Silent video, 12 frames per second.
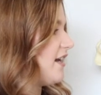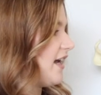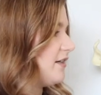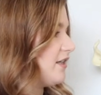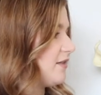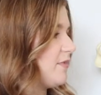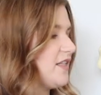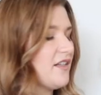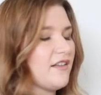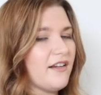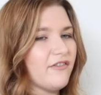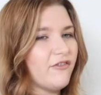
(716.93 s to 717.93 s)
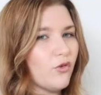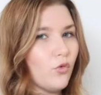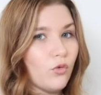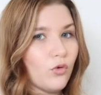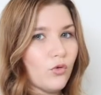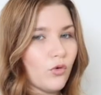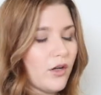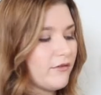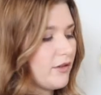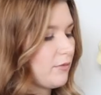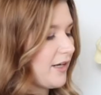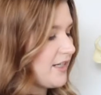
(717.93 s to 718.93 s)
and it just means that they fall all
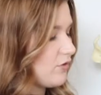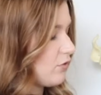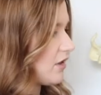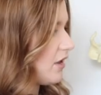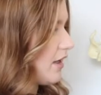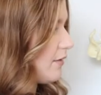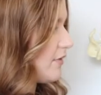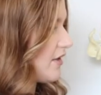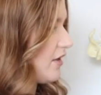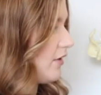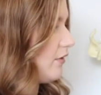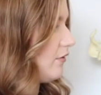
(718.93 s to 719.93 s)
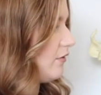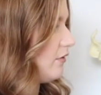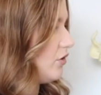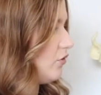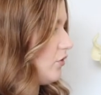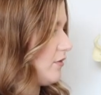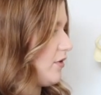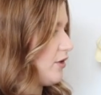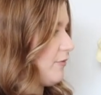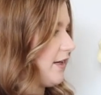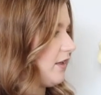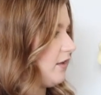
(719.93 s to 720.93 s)
over the place all the time, so the door's
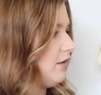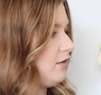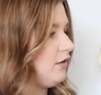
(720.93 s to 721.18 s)
much better.